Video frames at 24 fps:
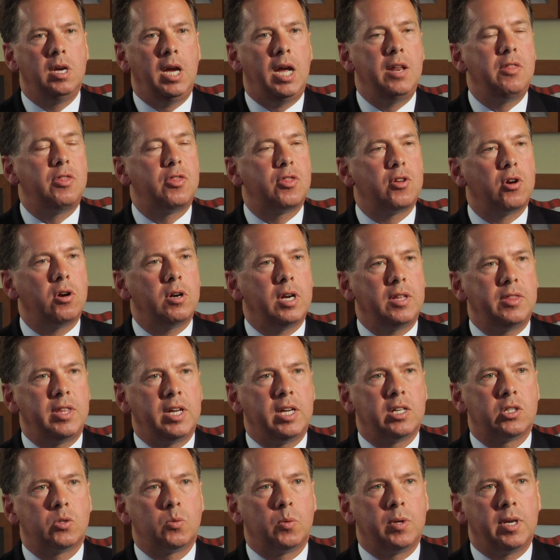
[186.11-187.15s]
And third, I
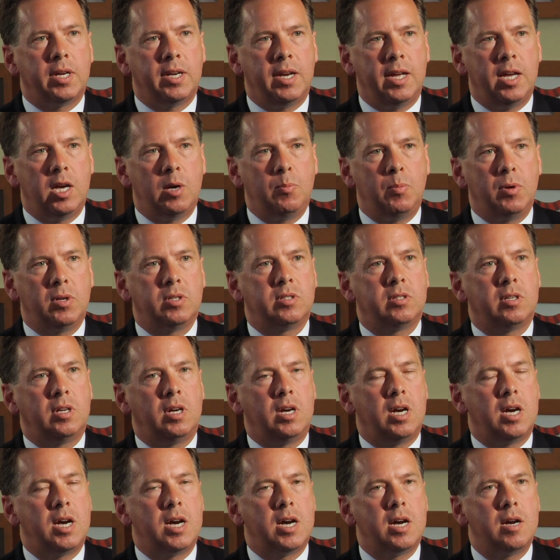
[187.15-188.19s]
think it's really going to help us
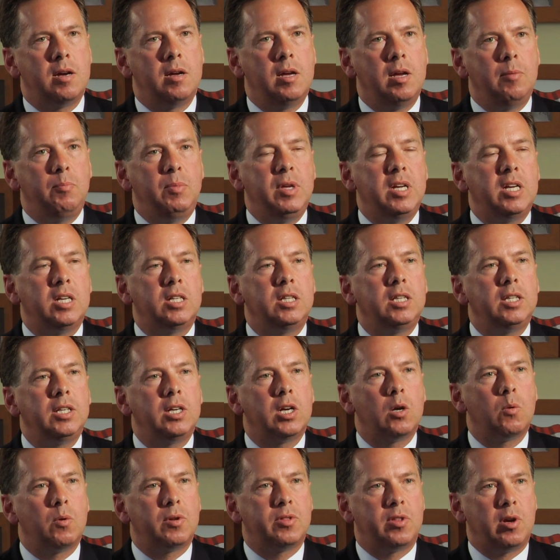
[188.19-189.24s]
be
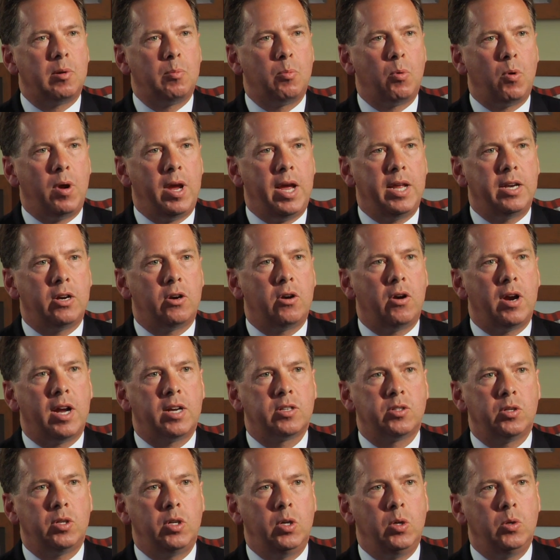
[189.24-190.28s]
clear with our brand and our
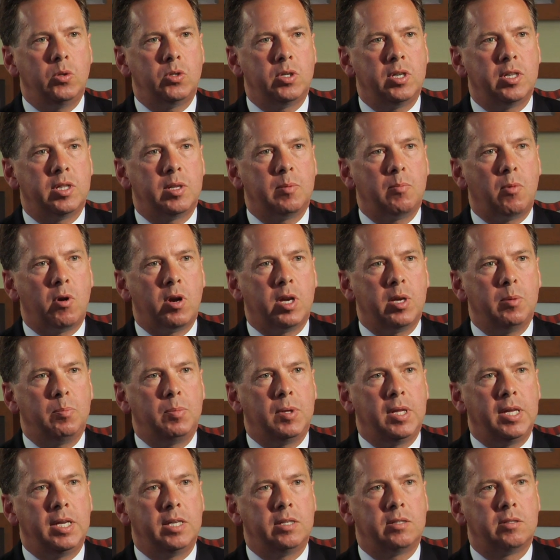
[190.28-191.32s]
execution in the
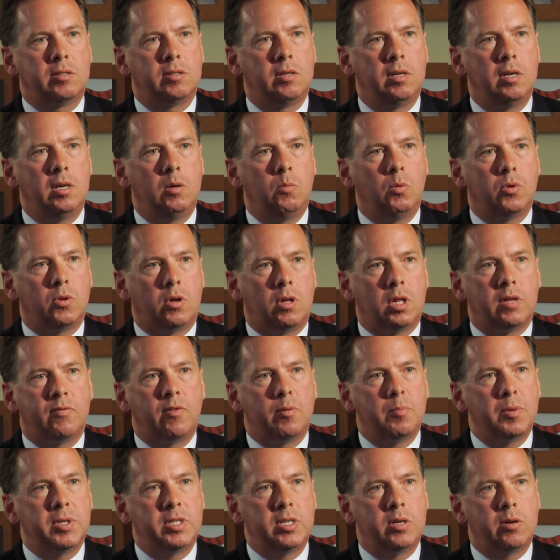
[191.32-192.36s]
marketplace with all of
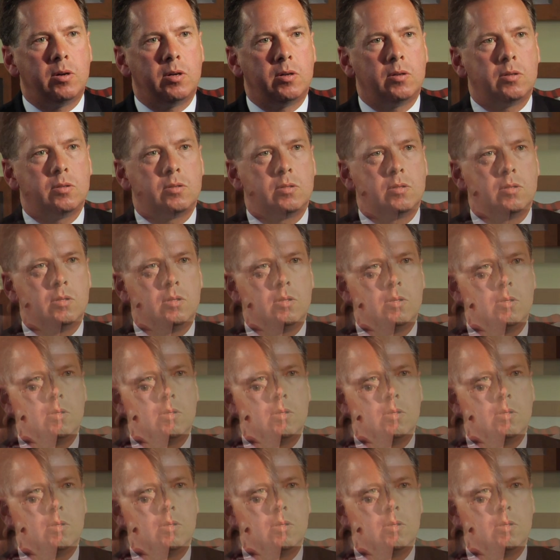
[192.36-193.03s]
our materials.